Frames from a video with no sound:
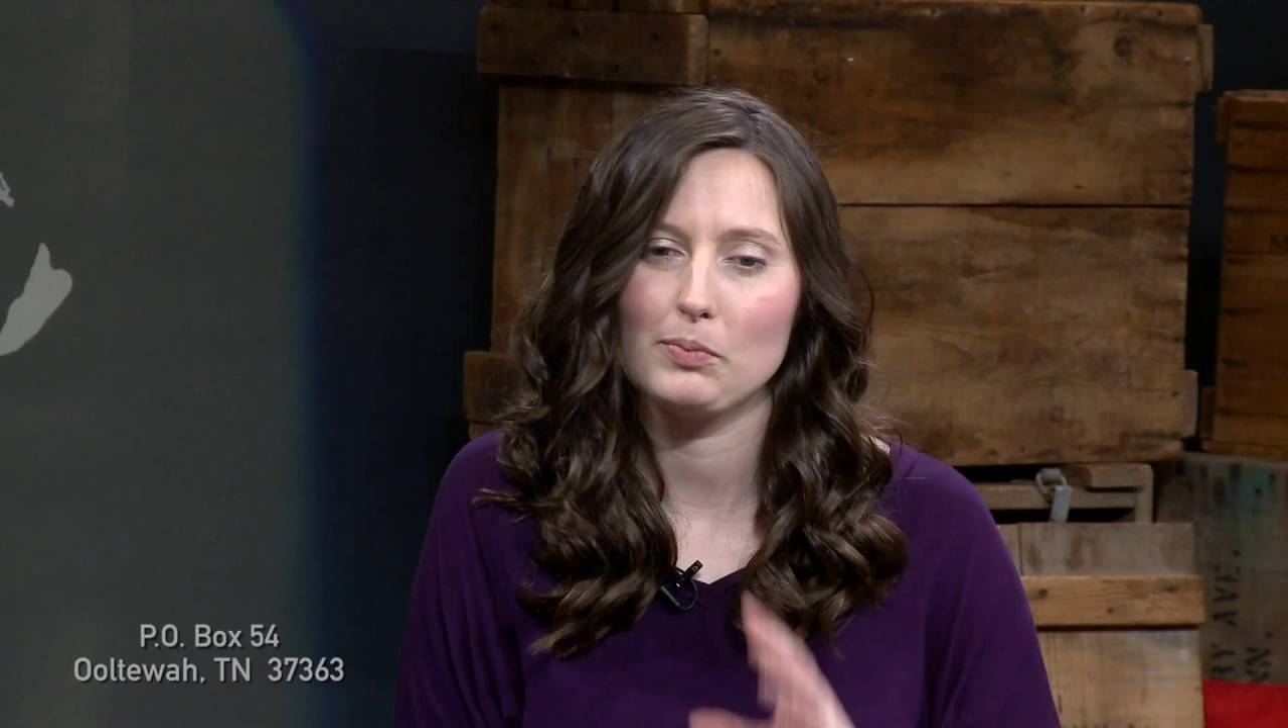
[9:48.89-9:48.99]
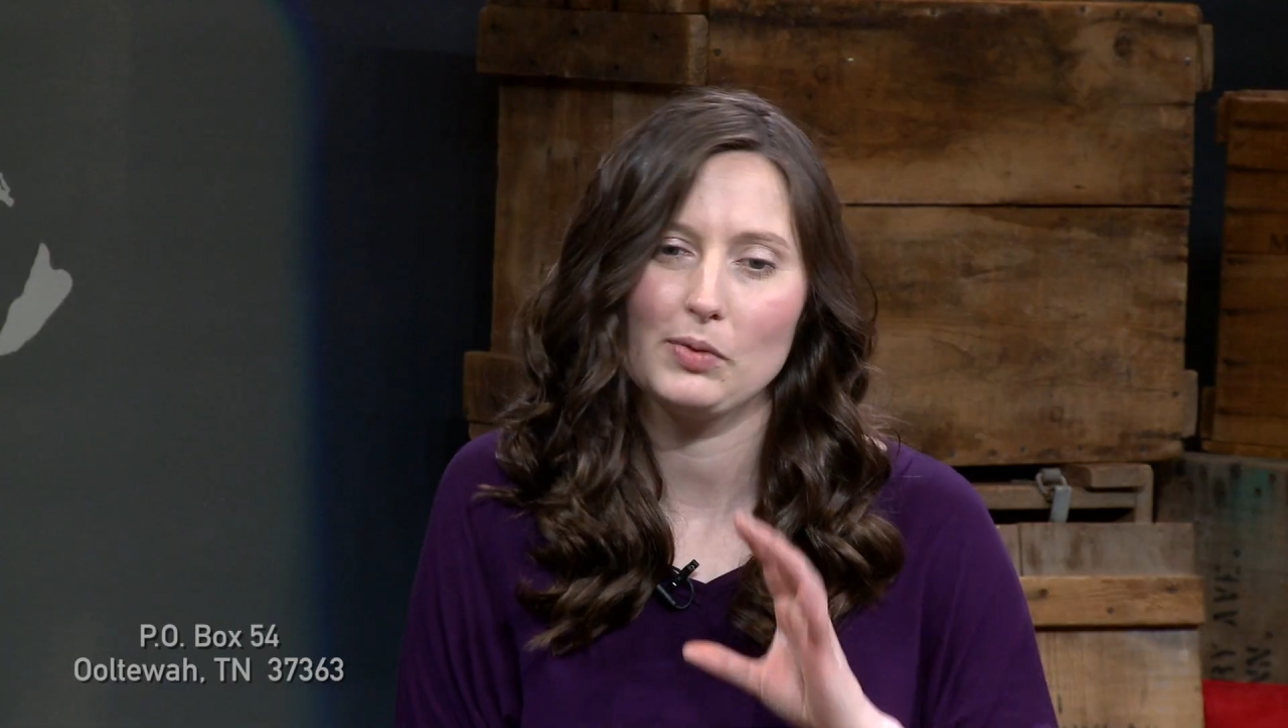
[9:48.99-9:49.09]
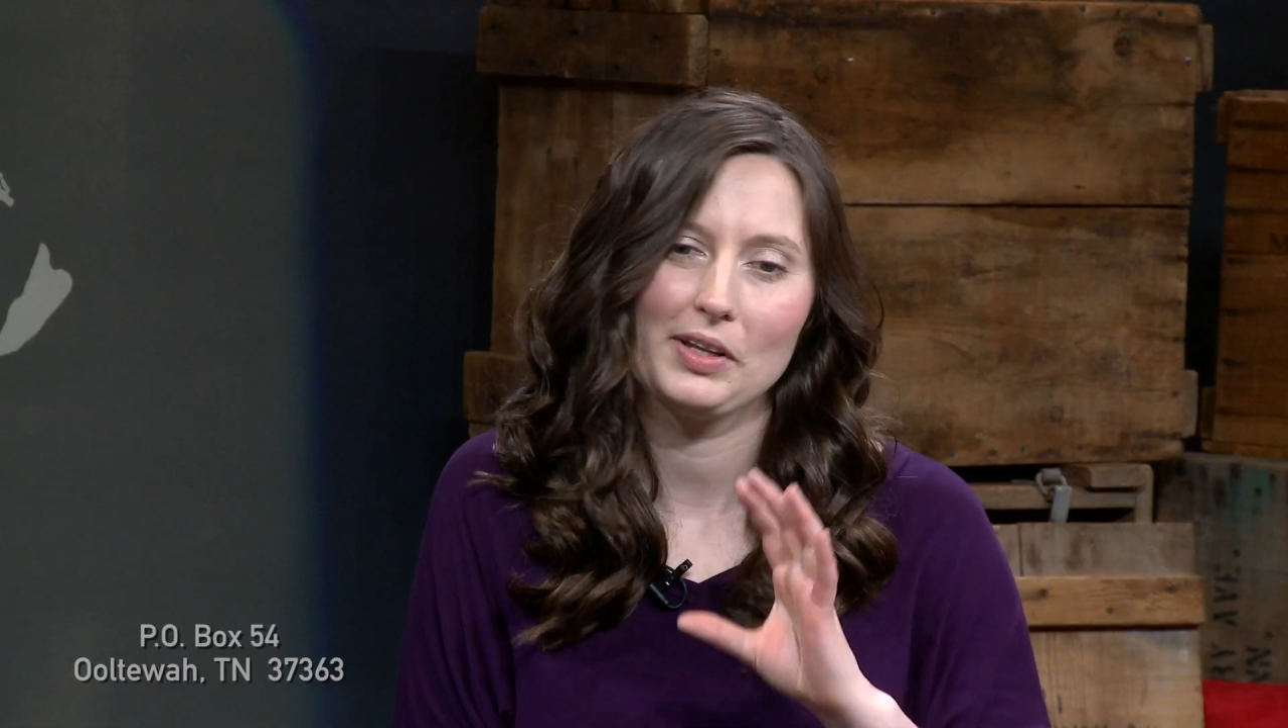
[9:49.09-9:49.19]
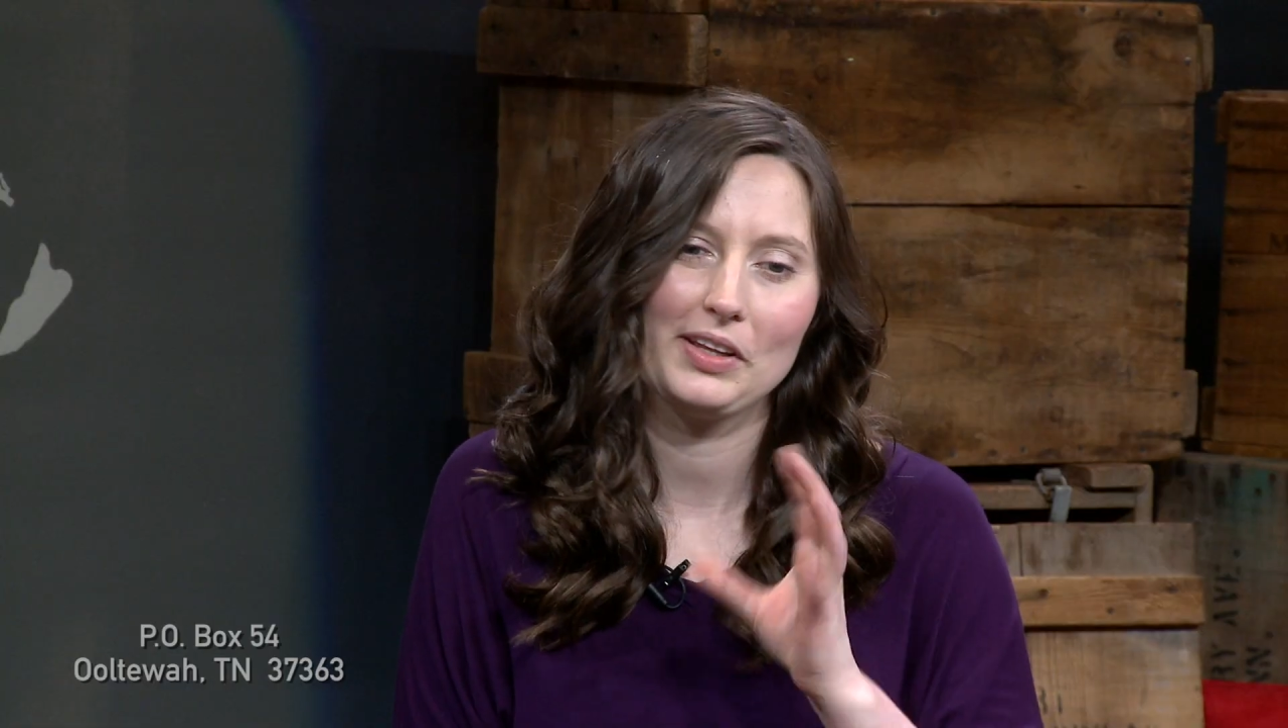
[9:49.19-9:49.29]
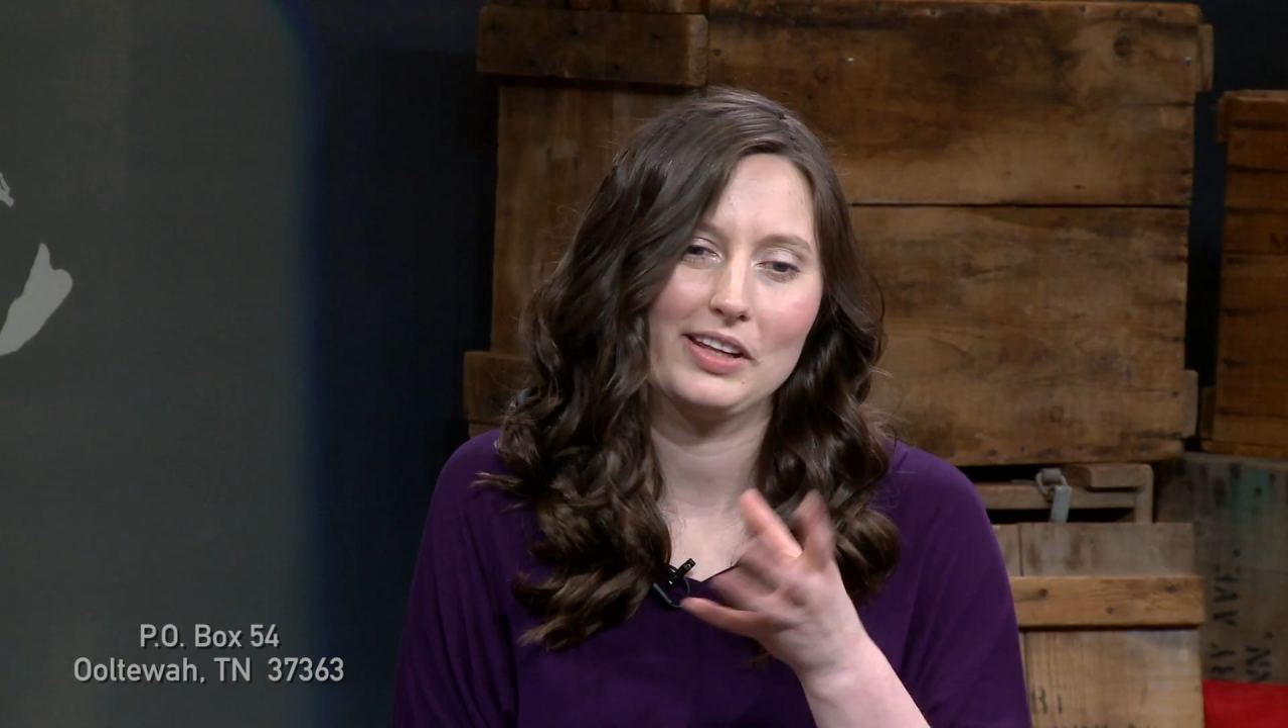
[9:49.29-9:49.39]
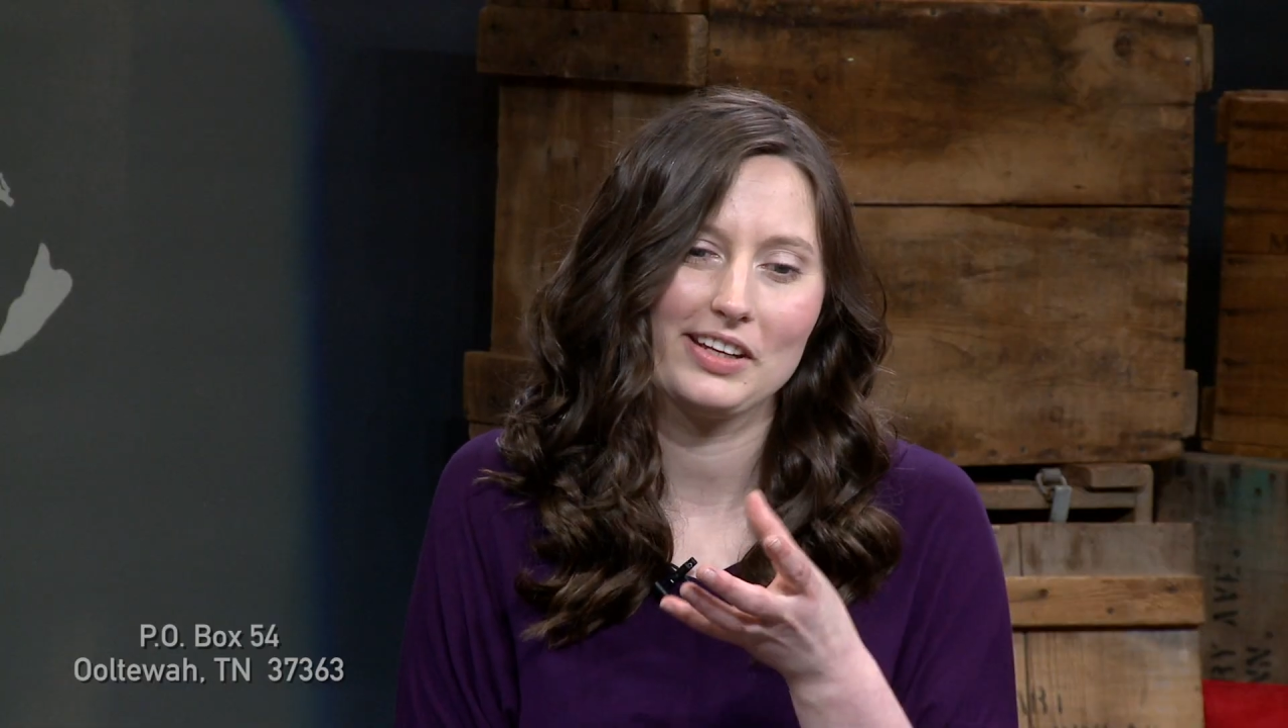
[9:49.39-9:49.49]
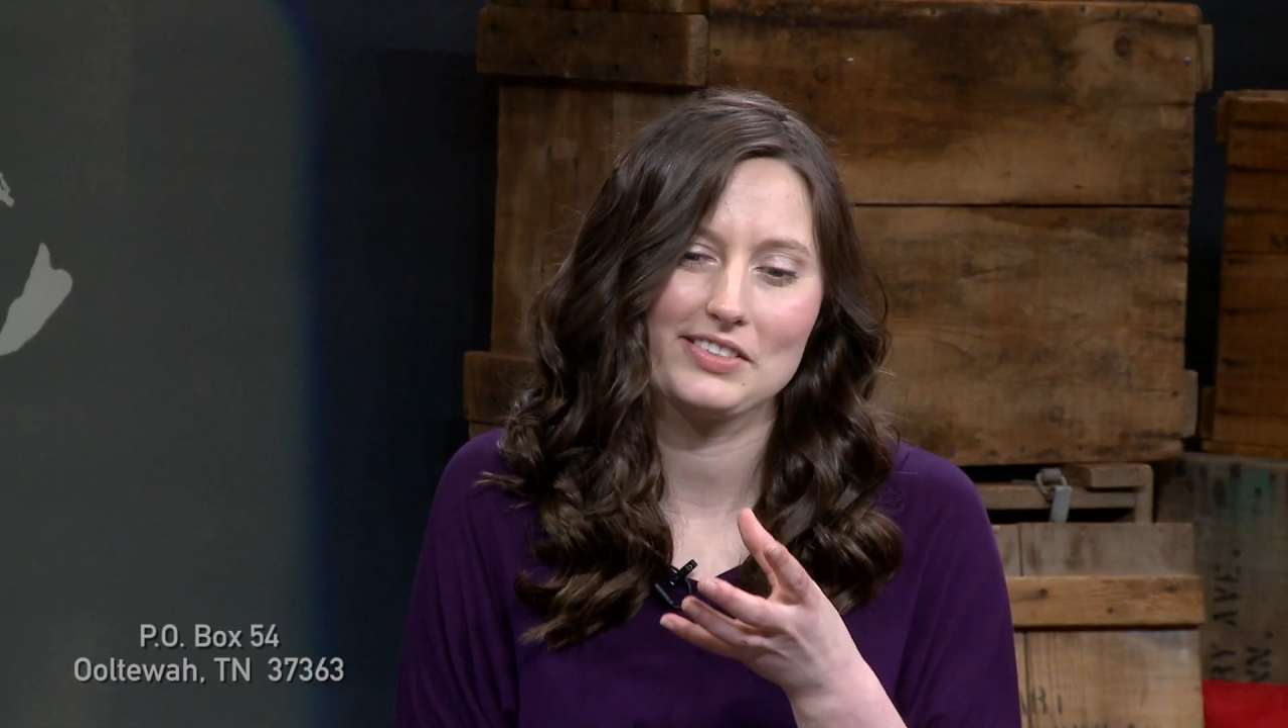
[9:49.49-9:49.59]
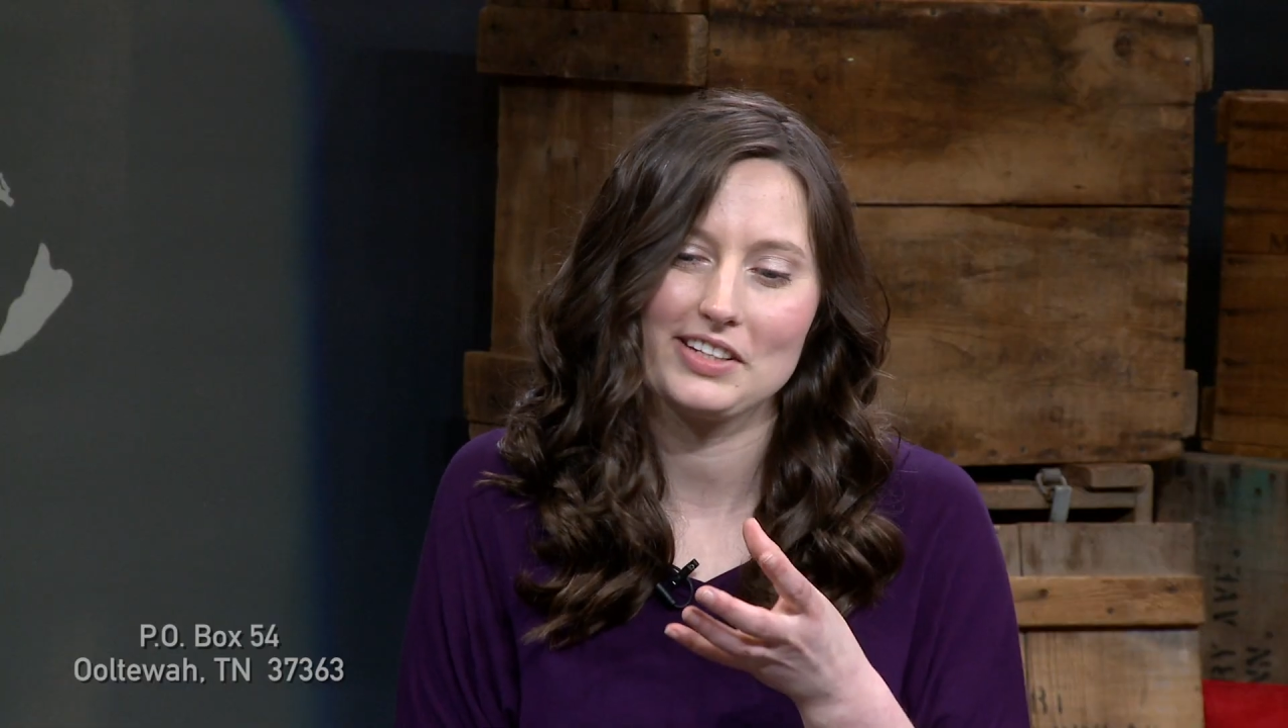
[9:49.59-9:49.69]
one of the things